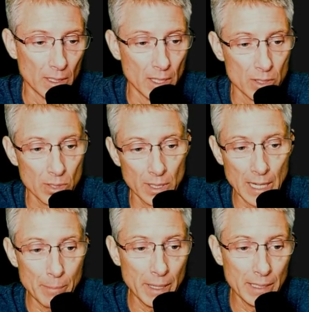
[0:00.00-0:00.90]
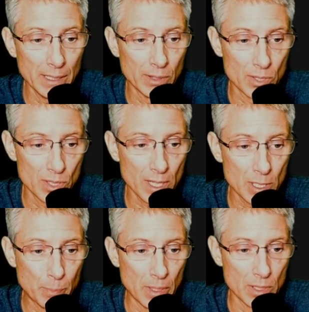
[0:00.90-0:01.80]
So then I might need the
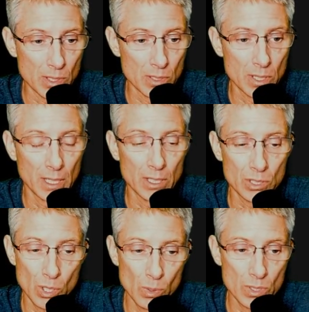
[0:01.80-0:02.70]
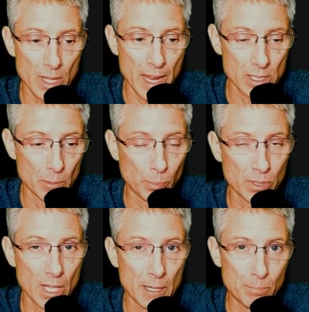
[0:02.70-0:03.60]
6 pieces to get 2 stacks and
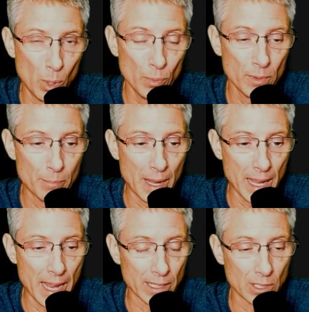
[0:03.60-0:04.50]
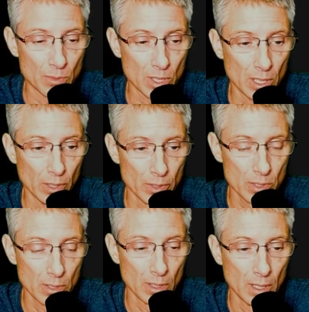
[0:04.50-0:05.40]
protect both of my active
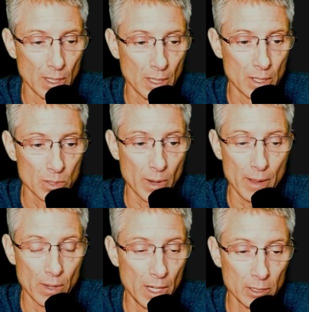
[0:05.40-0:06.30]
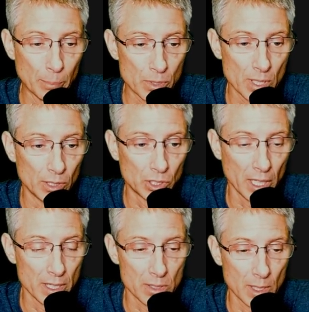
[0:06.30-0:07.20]
skills. So I have a 100%
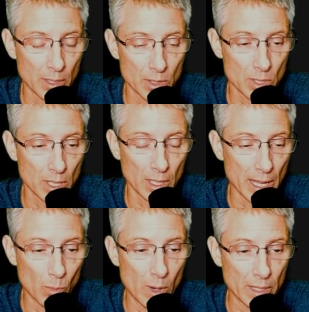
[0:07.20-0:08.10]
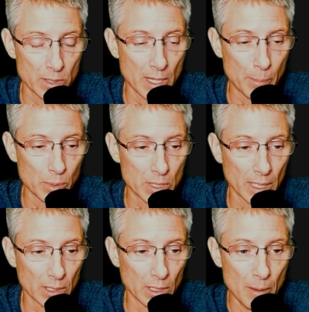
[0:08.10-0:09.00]
chance that the skill I want's not
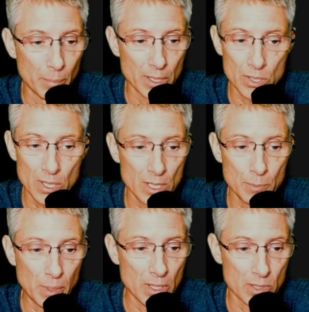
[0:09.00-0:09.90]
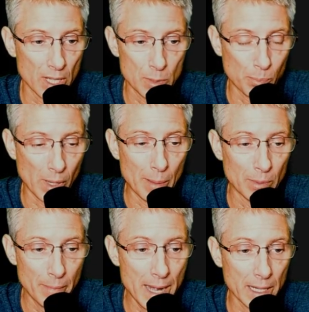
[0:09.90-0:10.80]
protected, but a 6-piece set's
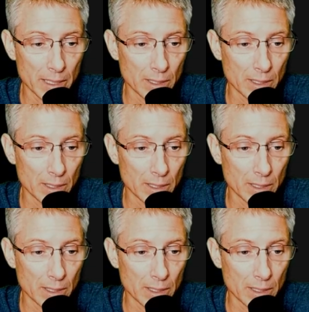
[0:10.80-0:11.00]
problematic.